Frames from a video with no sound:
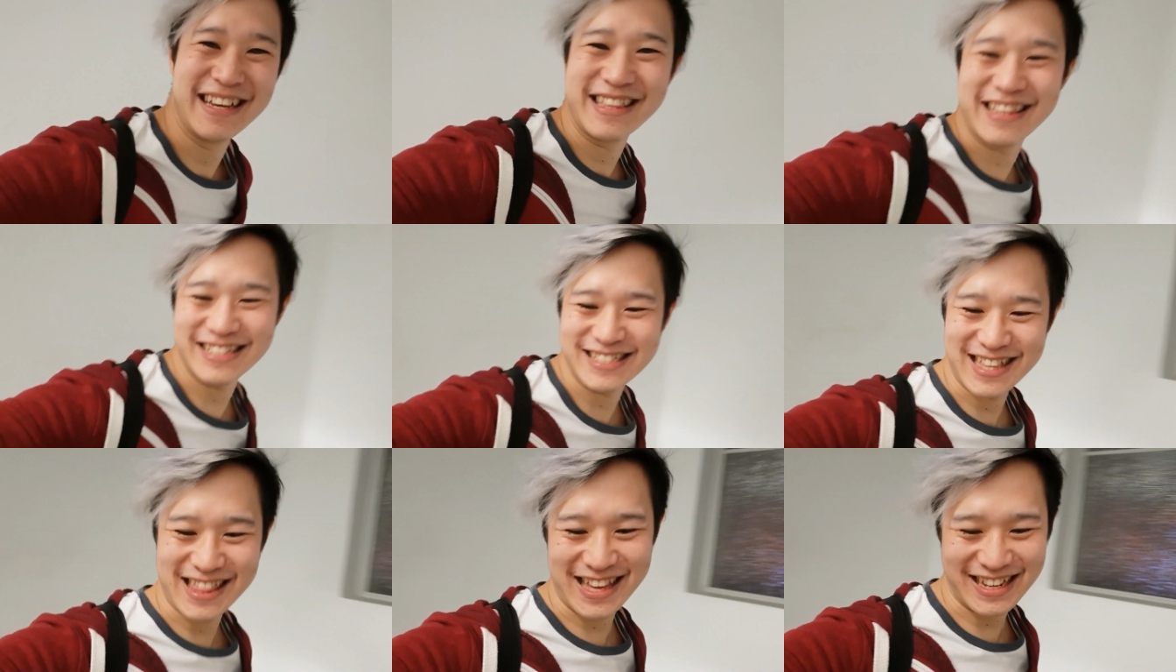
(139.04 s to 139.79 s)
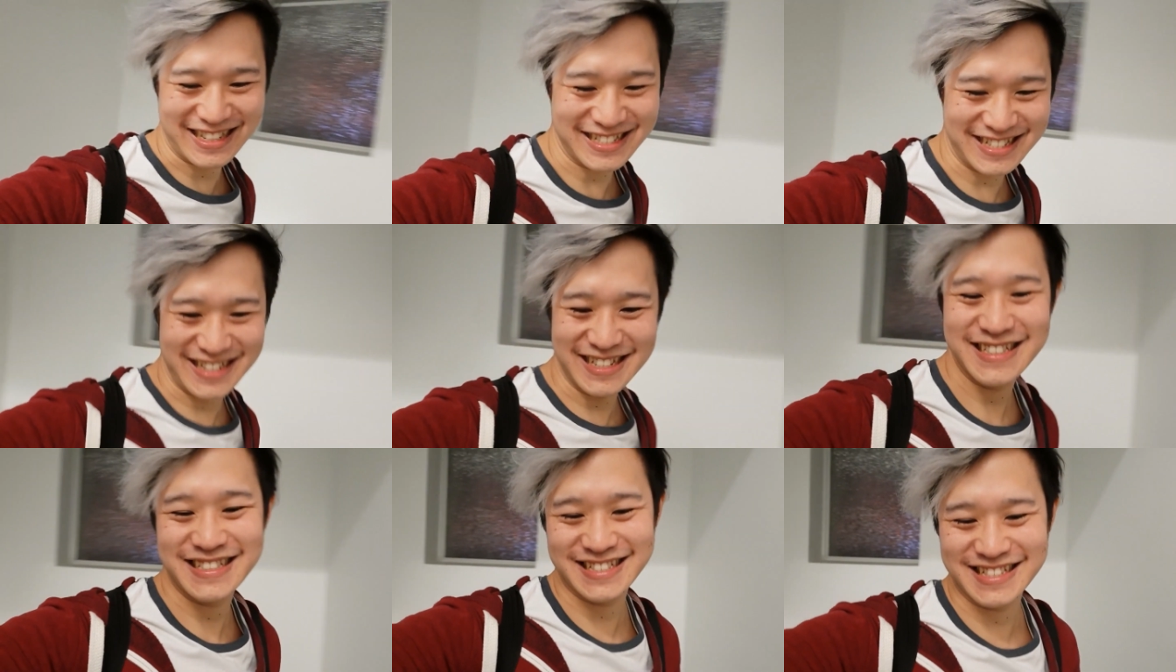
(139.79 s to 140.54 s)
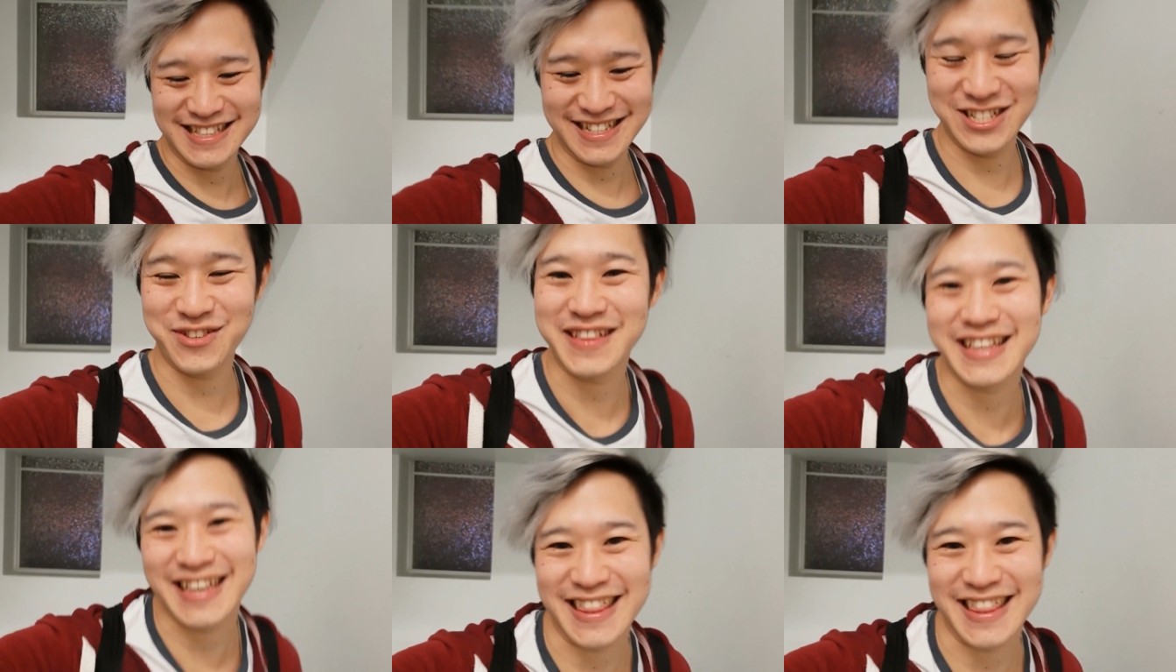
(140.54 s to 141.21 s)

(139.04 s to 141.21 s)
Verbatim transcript: This is a thing, isn't it? This is legitimately a